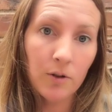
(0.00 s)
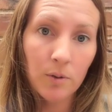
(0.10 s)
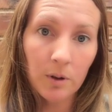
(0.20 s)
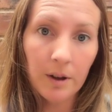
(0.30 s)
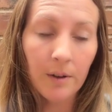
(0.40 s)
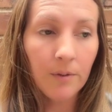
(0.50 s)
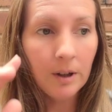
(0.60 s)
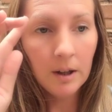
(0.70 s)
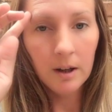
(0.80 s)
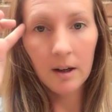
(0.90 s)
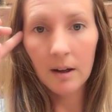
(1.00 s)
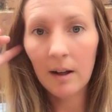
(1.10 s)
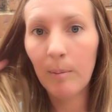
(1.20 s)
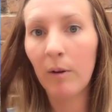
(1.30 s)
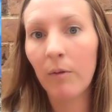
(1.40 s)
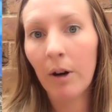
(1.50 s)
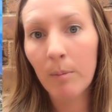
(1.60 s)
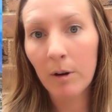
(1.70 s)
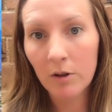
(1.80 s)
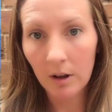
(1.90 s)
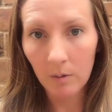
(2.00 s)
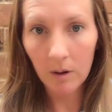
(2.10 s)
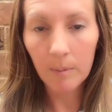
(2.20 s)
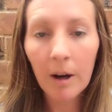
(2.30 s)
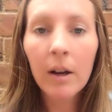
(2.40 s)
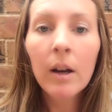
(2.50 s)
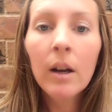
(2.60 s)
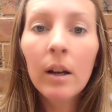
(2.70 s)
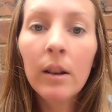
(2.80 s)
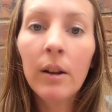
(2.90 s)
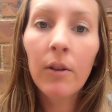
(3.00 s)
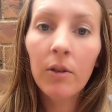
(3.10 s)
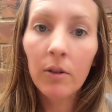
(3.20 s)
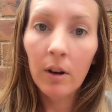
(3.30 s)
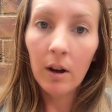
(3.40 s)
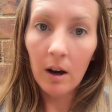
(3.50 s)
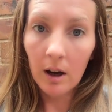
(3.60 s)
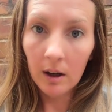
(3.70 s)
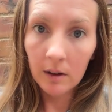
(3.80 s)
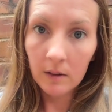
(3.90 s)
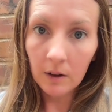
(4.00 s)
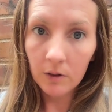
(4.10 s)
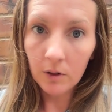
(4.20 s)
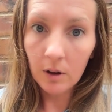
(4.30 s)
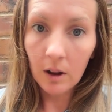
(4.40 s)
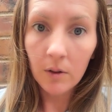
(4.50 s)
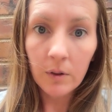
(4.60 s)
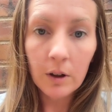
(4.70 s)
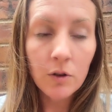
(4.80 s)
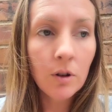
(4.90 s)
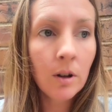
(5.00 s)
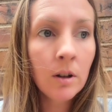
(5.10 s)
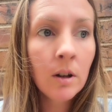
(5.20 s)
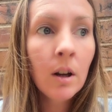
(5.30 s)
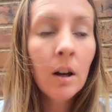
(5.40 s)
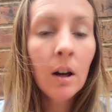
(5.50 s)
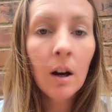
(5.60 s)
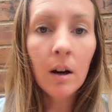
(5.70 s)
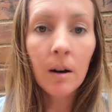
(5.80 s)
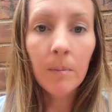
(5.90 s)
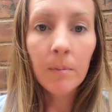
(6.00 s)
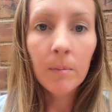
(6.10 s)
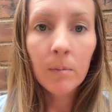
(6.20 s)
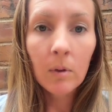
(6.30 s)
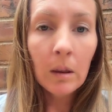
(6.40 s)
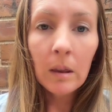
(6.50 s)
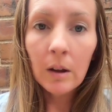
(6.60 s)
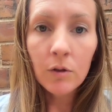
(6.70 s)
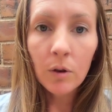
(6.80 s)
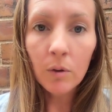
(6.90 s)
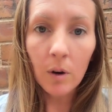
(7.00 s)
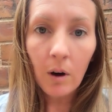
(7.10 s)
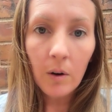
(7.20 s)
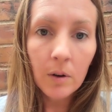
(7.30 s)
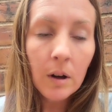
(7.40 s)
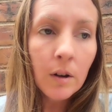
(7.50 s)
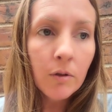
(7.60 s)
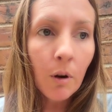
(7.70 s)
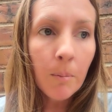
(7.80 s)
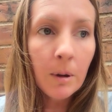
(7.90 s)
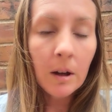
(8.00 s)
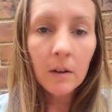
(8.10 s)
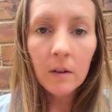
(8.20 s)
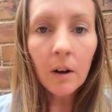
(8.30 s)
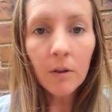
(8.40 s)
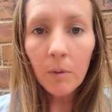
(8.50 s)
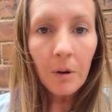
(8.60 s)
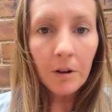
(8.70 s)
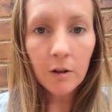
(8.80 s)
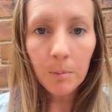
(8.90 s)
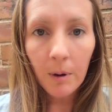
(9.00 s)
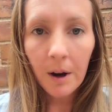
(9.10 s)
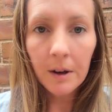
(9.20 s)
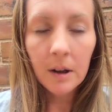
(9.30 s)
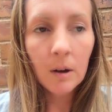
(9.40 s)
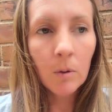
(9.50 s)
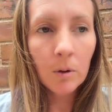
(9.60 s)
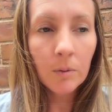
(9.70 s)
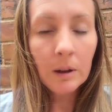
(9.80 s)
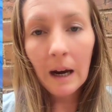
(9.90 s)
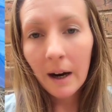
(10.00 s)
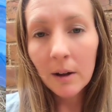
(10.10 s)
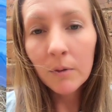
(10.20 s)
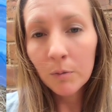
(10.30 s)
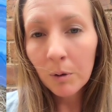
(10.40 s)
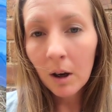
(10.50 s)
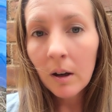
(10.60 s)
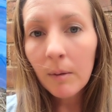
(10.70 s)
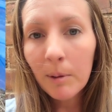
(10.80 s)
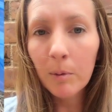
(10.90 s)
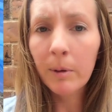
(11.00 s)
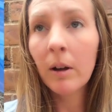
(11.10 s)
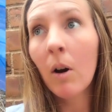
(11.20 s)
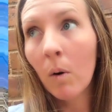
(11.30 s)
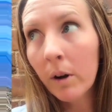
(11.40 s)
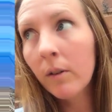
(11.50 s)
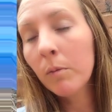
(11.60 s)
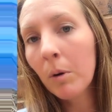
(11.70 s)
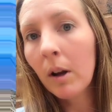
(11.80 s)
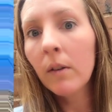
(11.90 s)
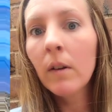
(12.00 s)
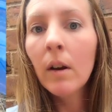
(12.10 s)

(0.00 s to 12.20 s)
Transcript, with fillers: you live in a climate very much like where I'm at. This high desert elevation, um, things don't grow. So mint doesn't really spread. It will kind of spread and people will be like, oh, it spreads.